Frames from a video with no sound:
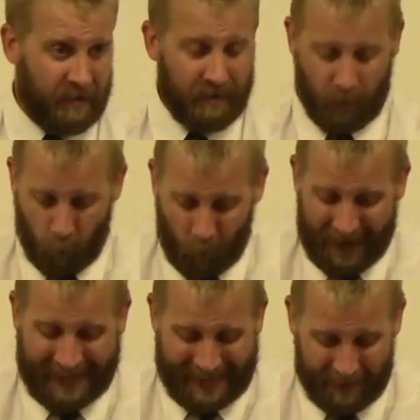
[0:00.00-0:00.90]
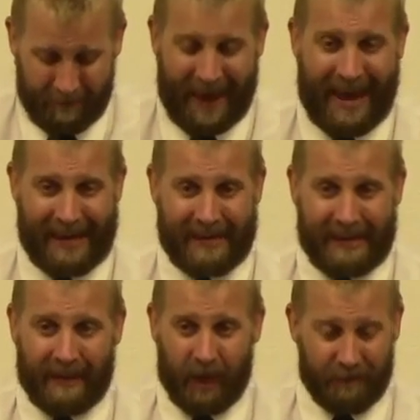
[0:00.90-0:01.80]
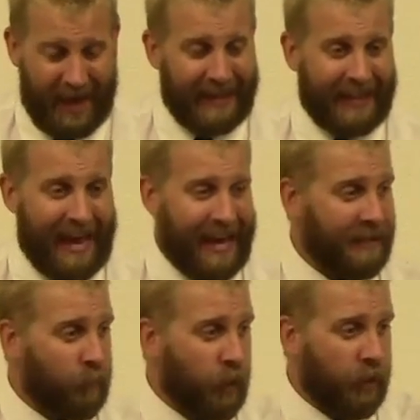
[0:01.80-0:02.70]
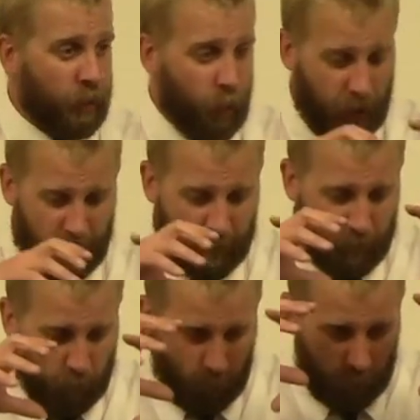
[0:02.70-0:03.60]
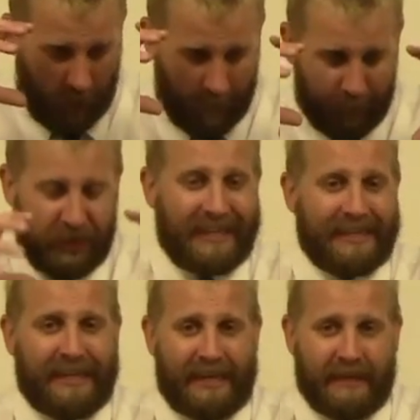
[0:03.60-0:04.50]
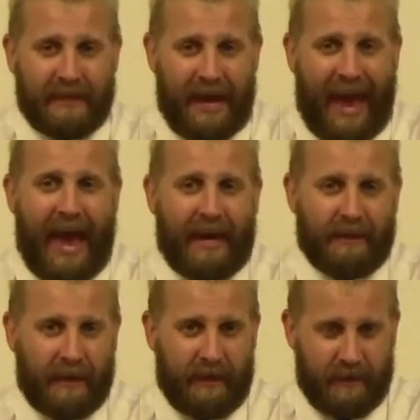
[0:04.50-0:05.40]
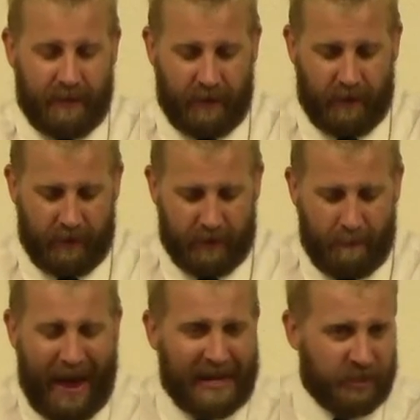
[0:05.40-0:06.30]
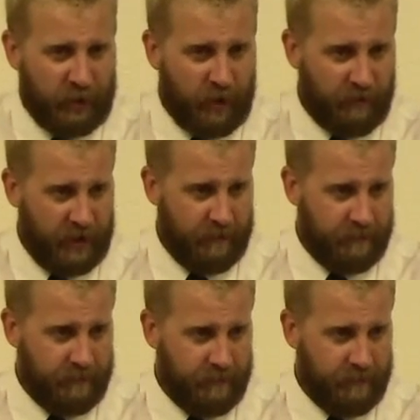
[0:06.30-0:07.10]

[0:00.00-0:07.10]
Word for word: The wicked men of that land were, were completely had the, the, the mastery over them.